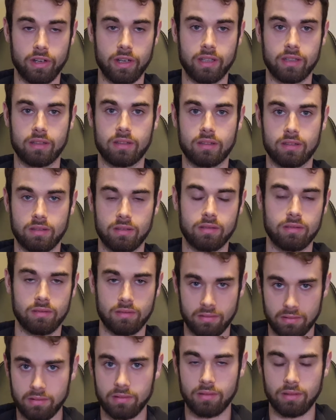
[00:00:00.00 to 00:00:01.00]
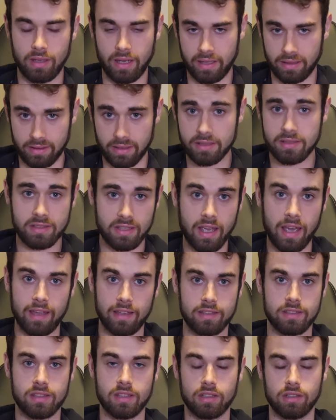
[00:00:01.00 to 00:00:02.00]
and in this
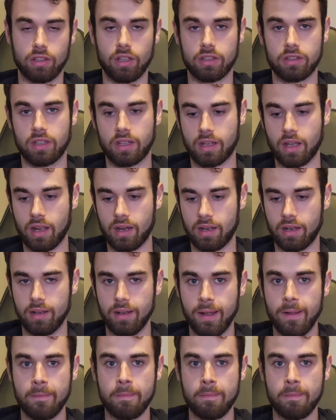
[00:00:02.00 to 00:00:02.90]
case, not the color.